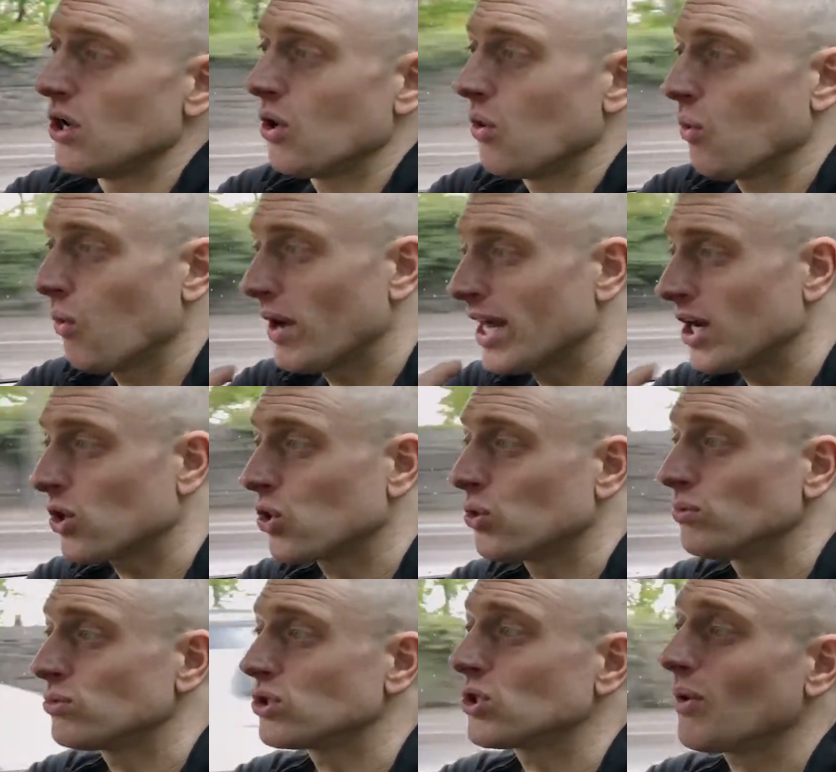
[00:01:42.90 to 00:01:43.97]
when it
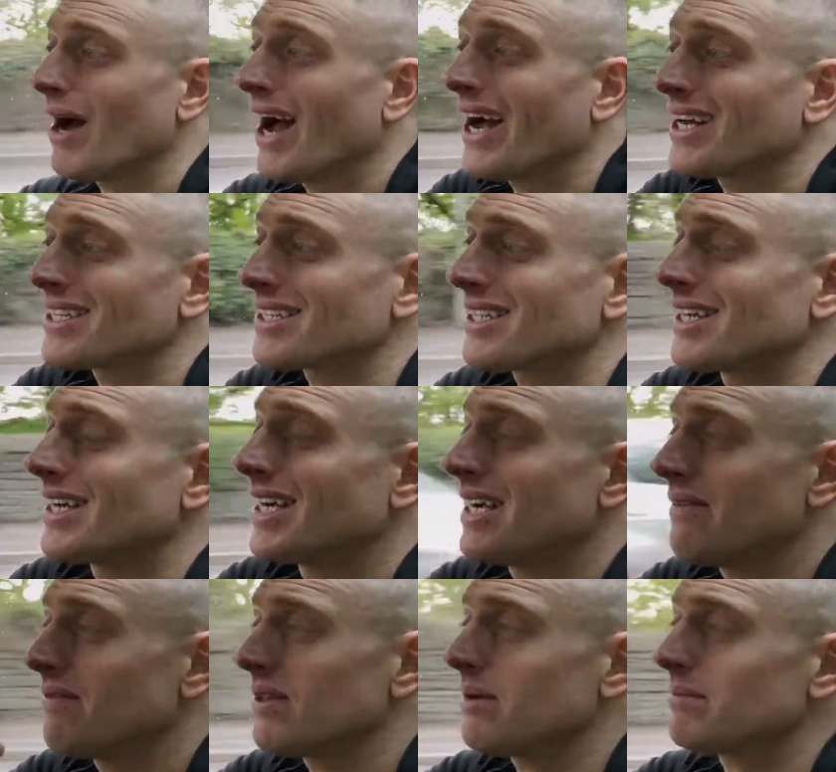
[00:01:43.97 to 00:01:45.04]
comes to actually
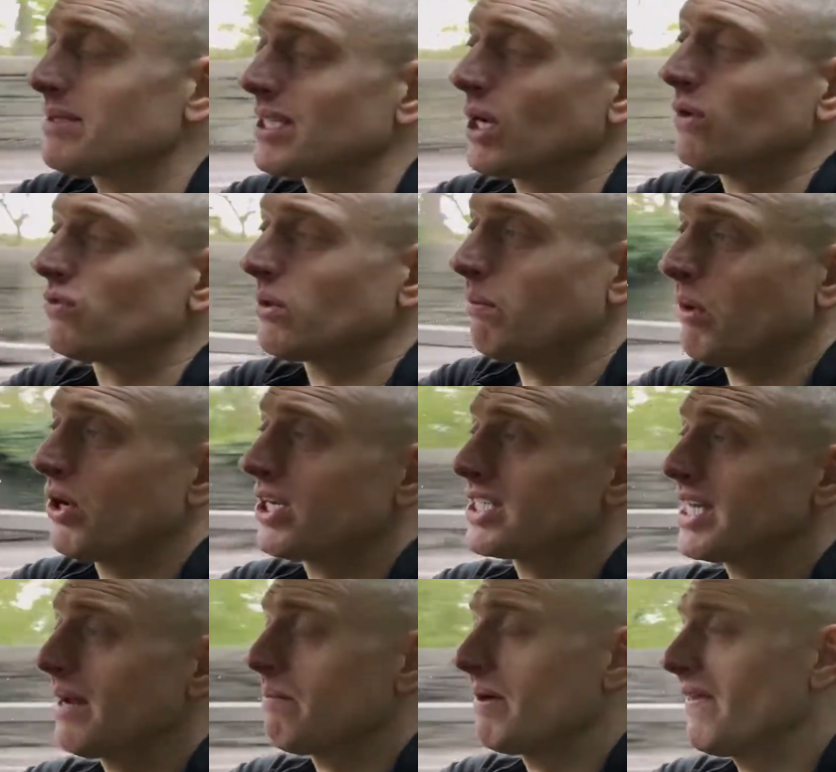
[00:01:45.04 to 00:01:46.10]
giving themselves a body
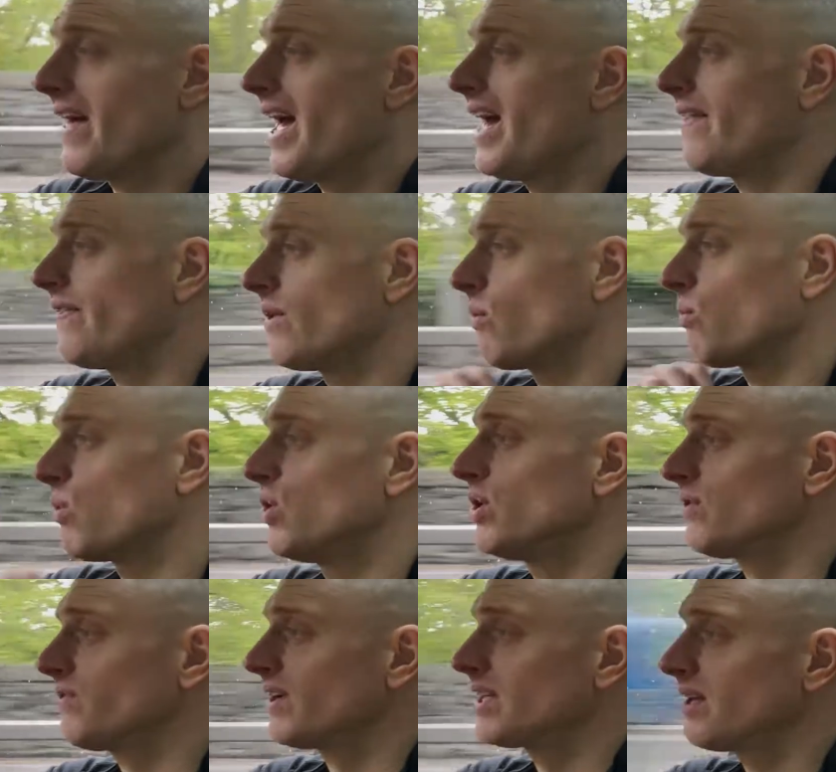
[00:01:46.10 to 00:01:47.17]
shape at the end. The
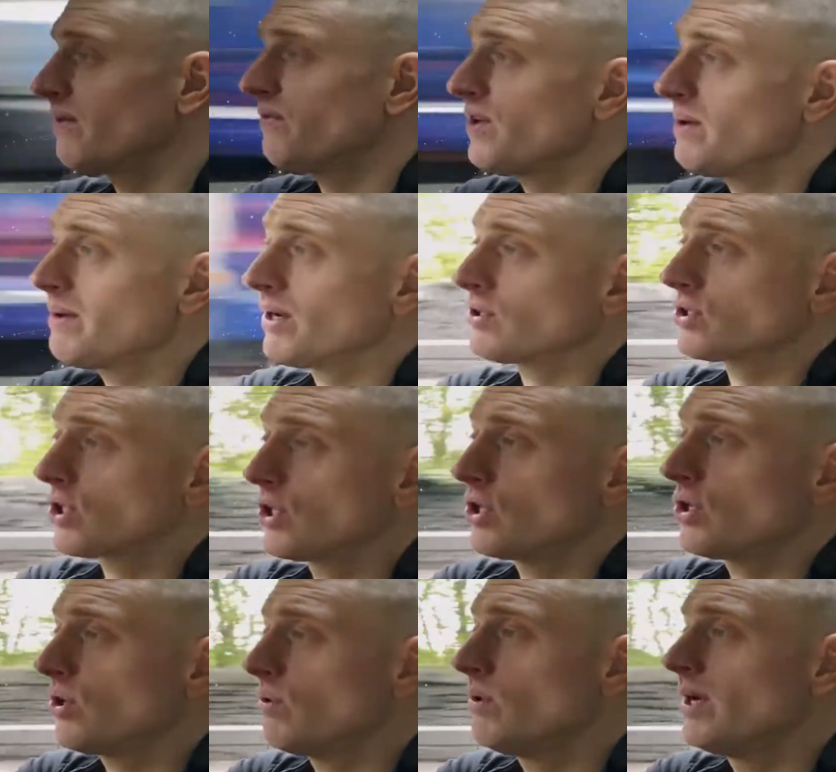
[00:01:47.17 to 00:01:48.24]
worst thing that females can
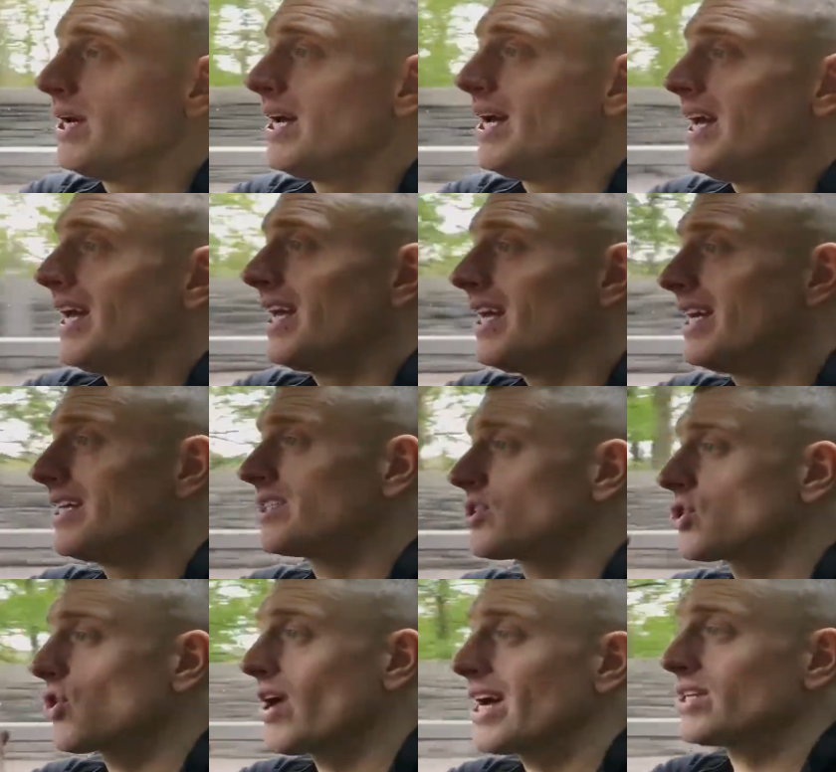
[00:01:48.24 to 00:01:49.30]
do is
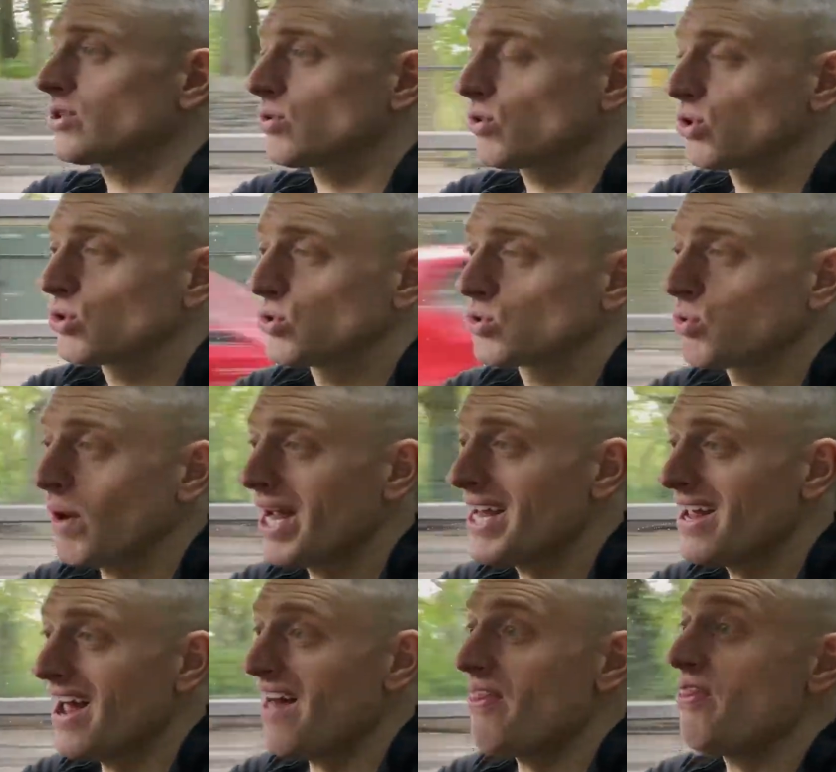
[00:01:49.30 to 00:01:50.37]
try to lose weight
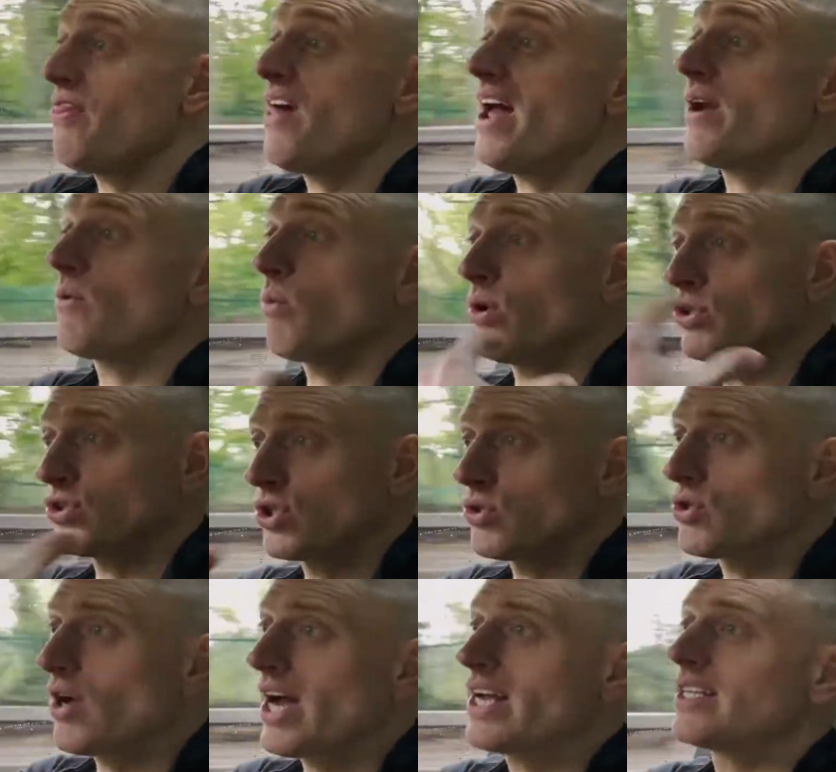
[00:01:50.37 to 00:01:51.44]
and then want to
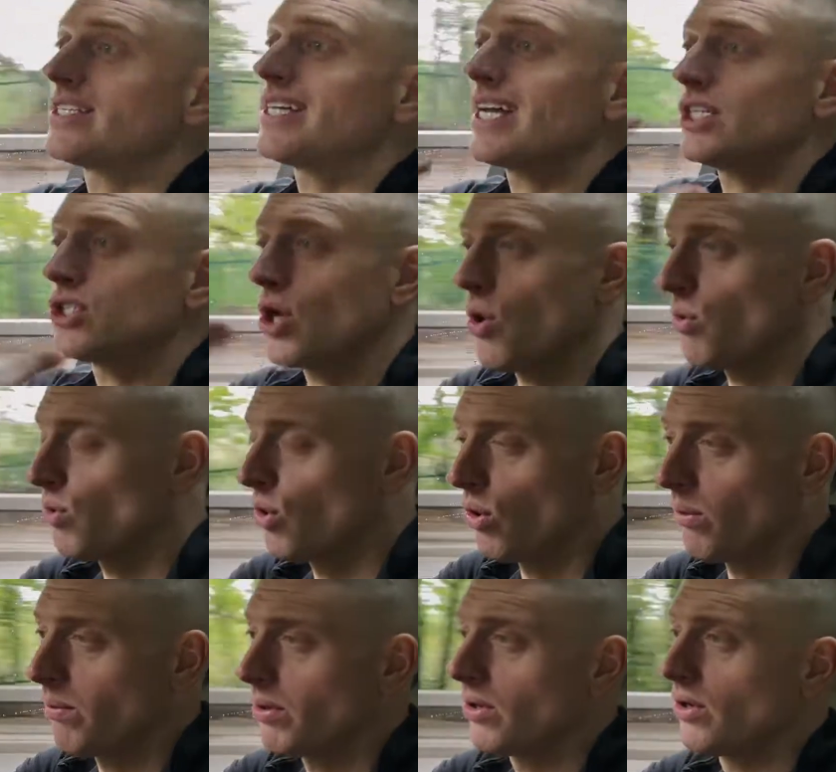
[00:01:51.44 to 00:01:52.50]
try and say tone up,
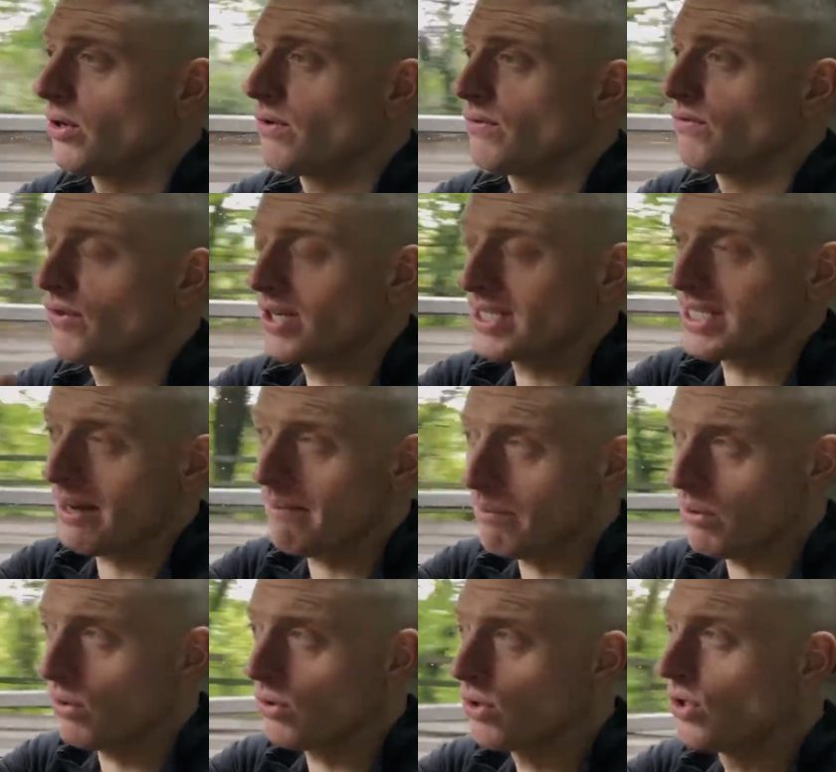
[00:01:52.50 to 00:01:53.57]
for
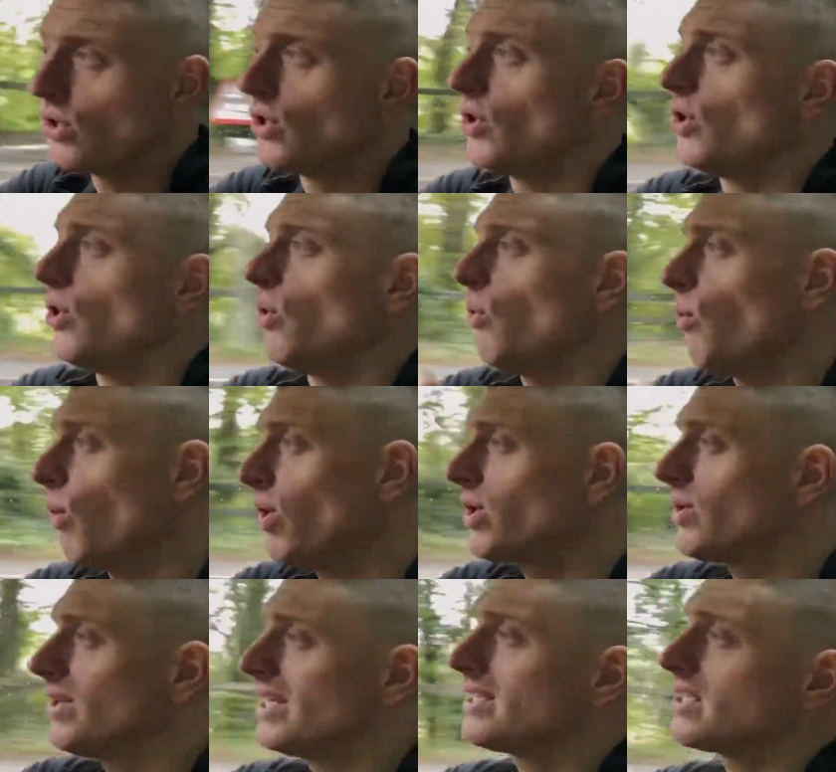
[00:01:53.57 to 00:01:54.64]
example. What you
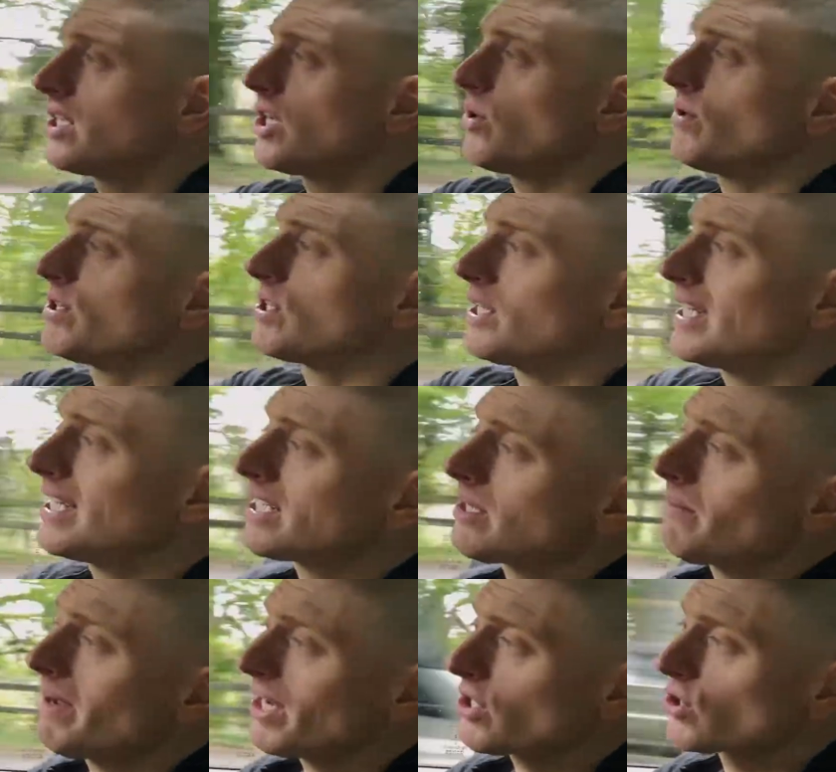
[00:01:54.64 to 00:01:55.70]
need to do is you need to
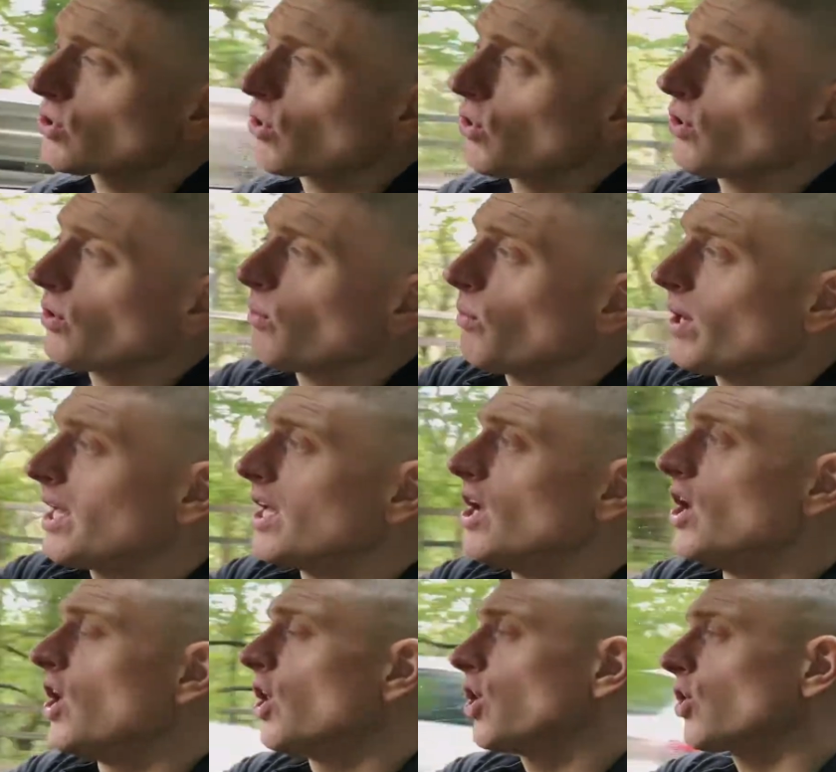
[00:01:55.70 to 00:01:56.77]
make sure that we
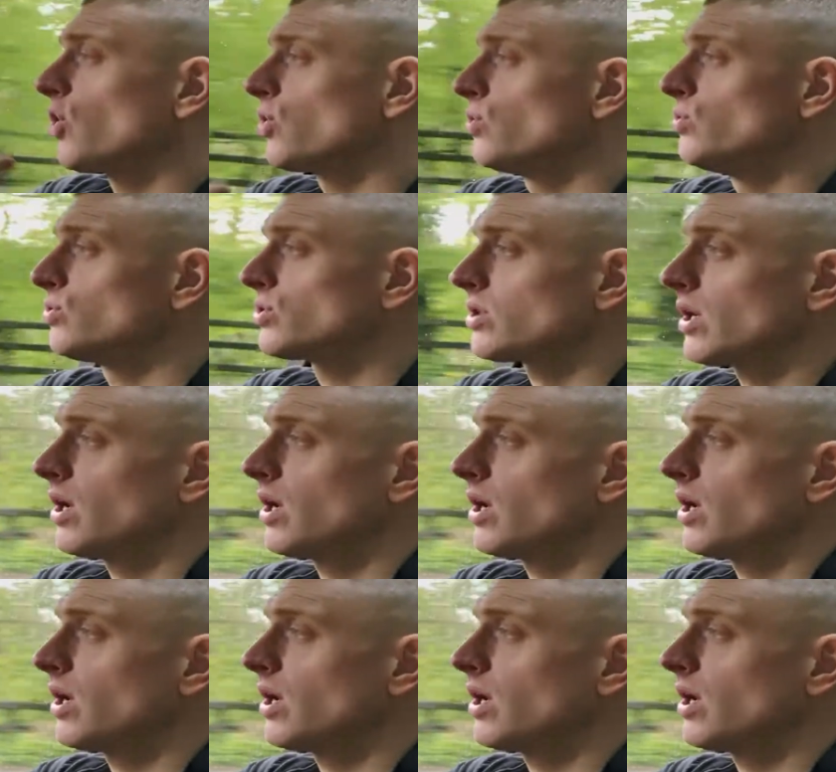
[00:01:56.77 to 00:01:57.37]
lose